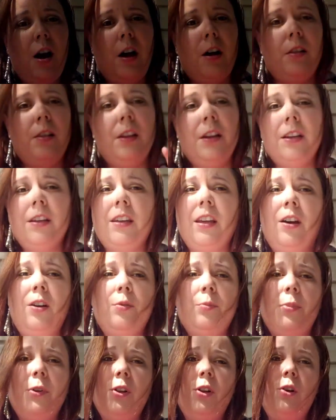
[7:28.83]
I'll link
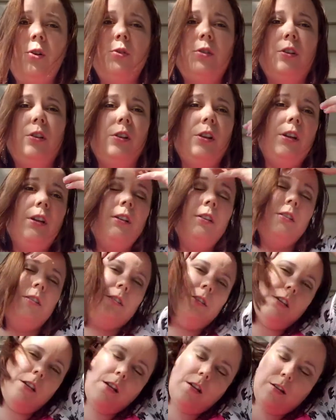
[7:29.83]
down below the links